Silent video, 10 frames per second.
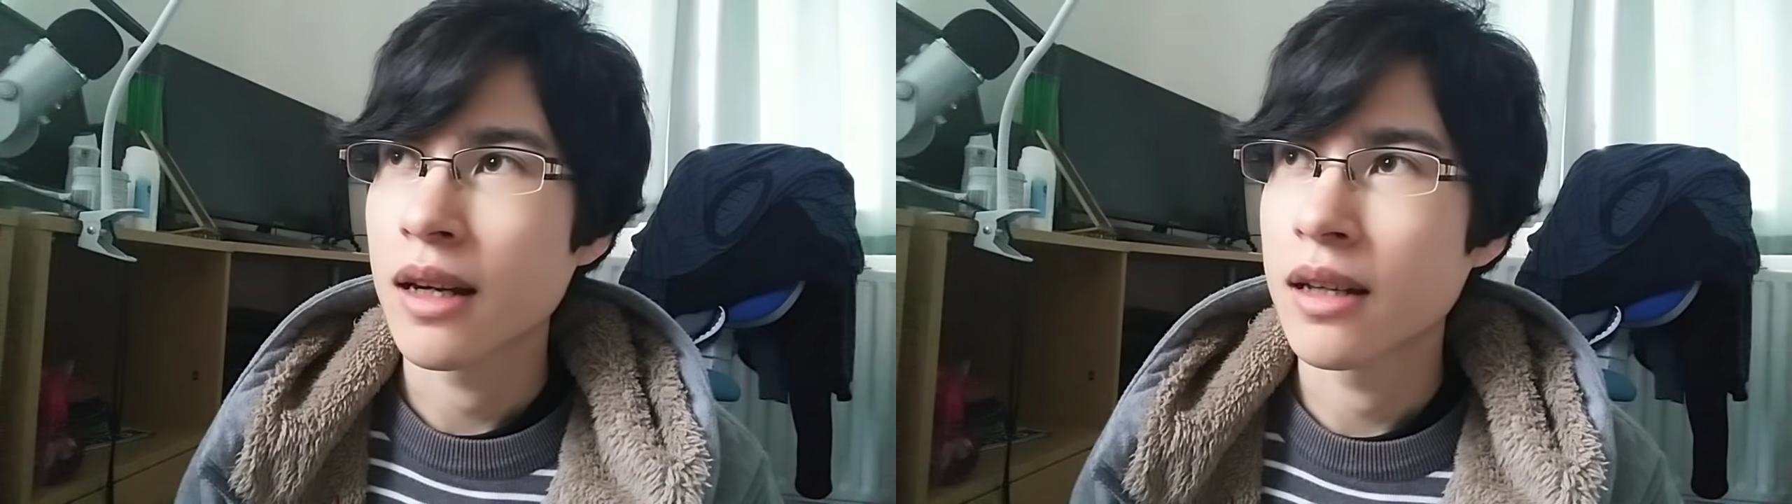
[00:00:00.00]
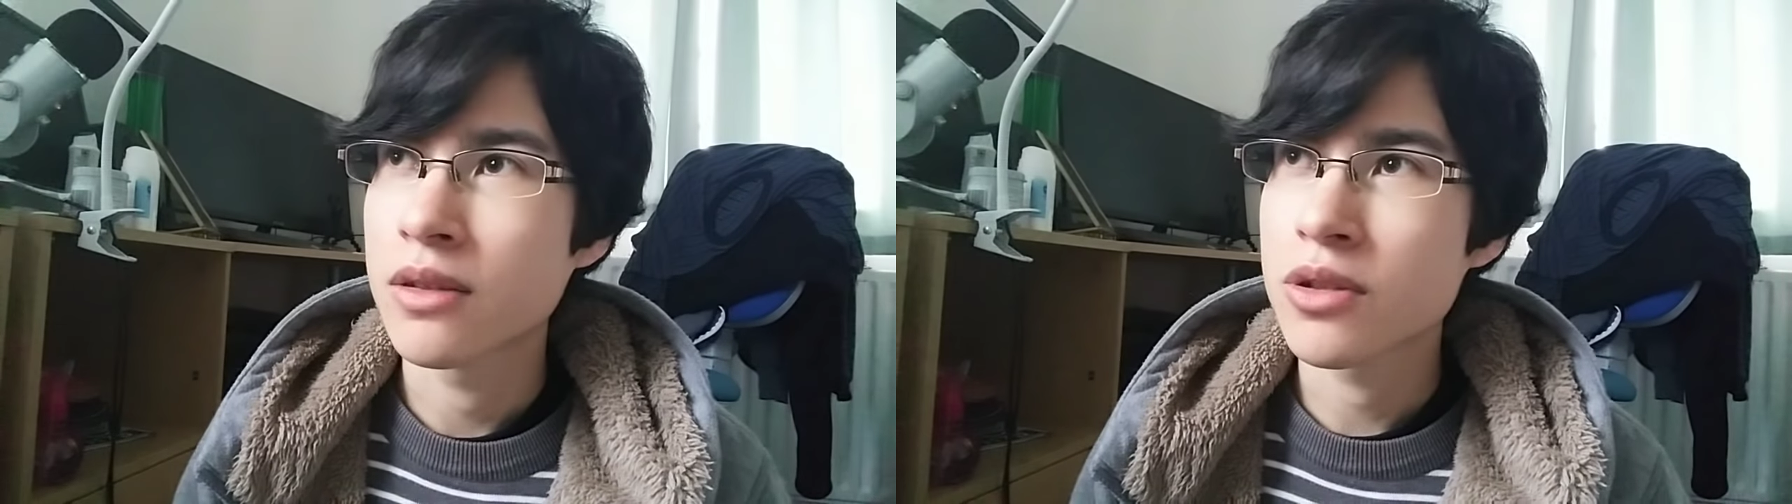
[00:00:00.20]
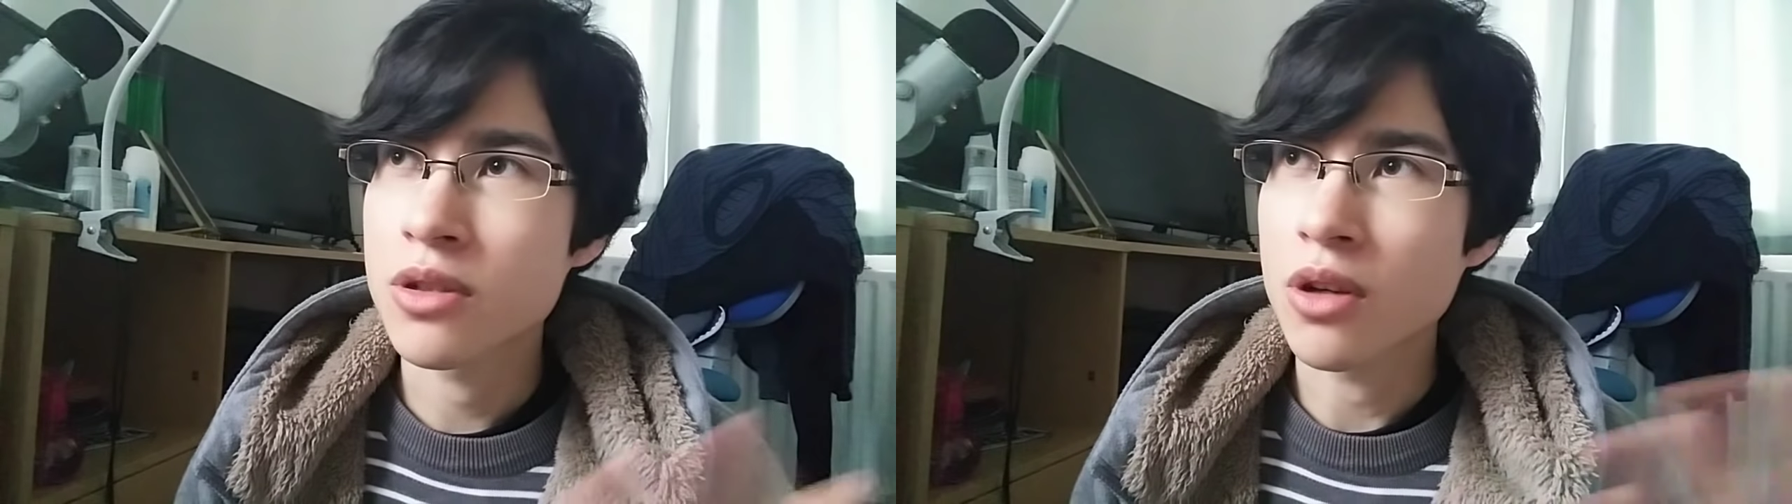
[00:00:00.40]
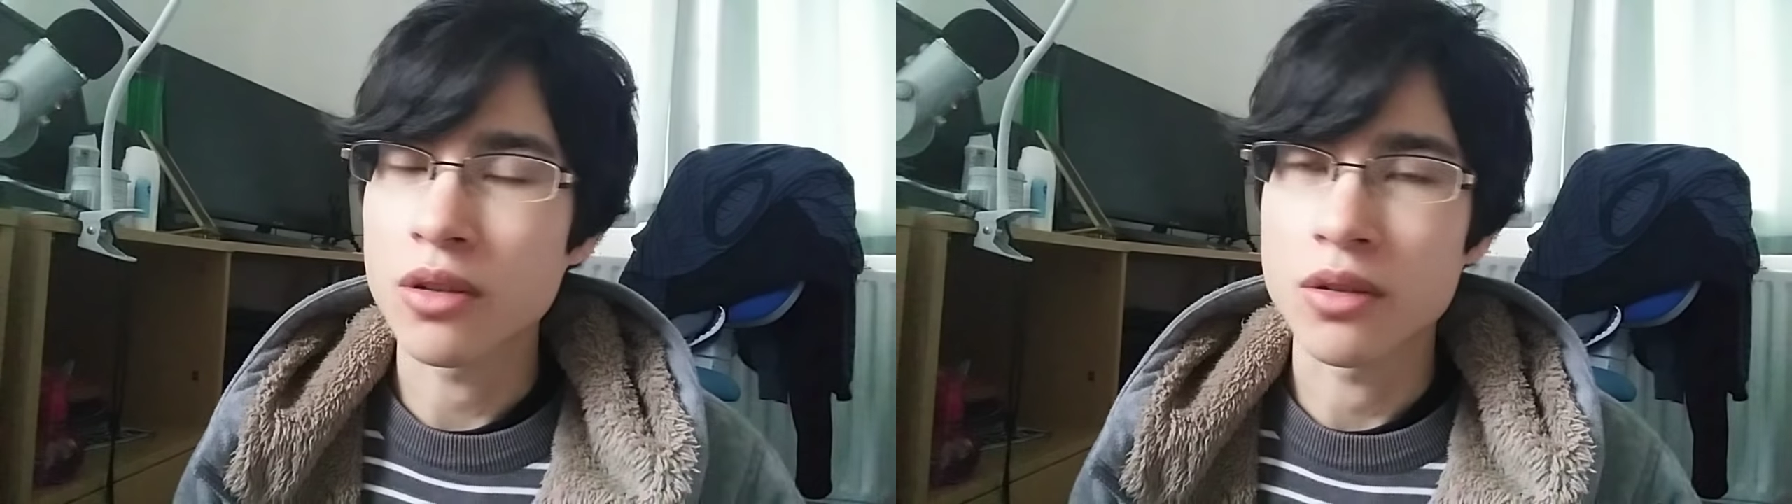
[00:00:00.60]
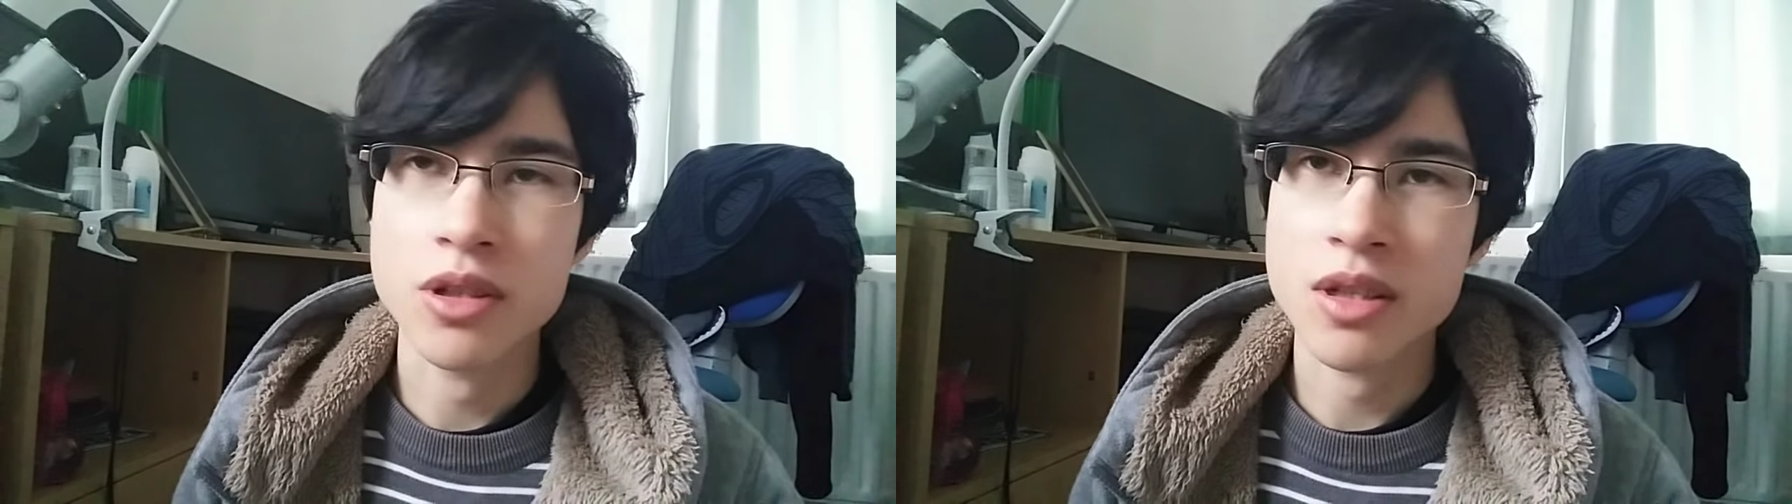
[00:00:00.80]
And it's just
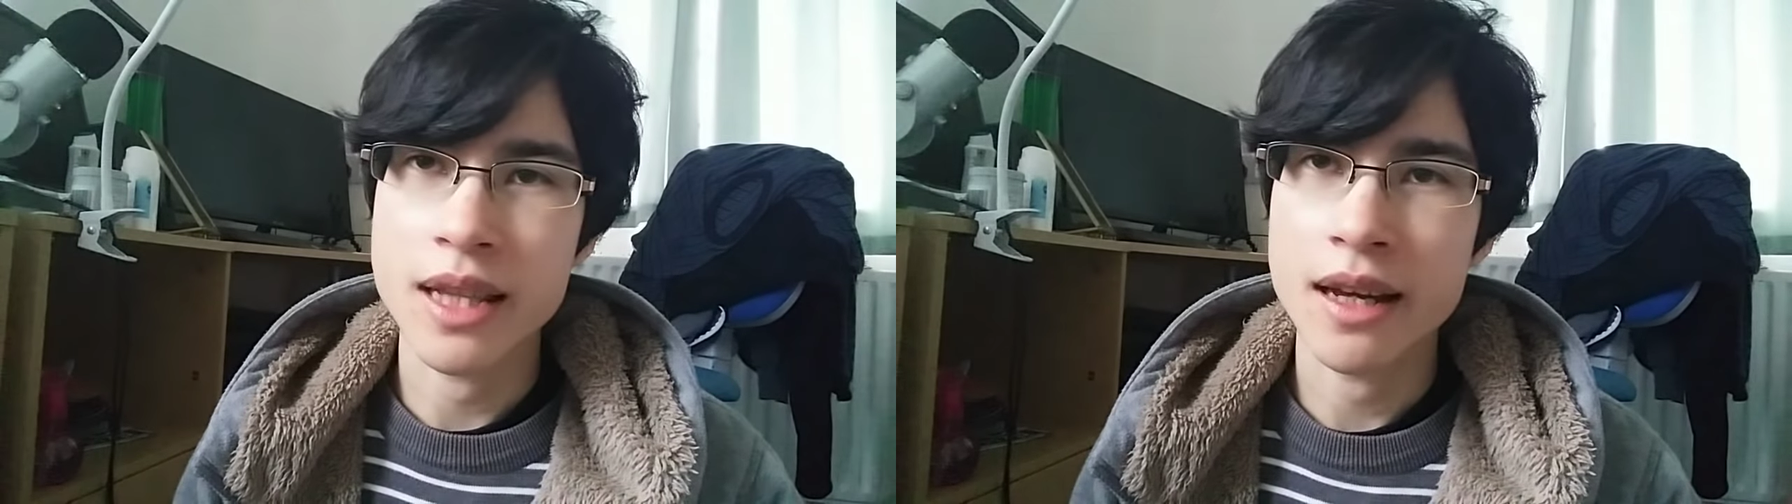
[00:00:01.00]
gone, just like